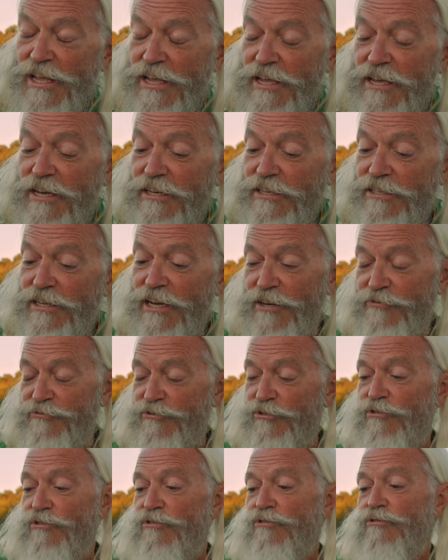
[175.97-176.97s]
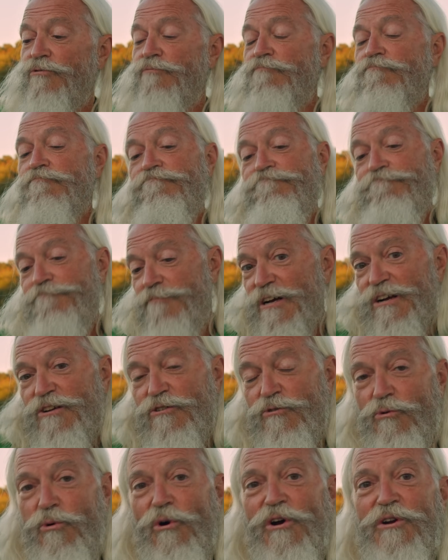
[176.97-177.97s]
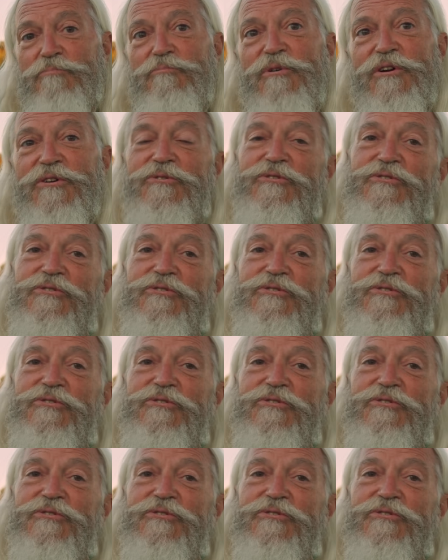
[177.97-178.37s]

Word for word: And after quite a bit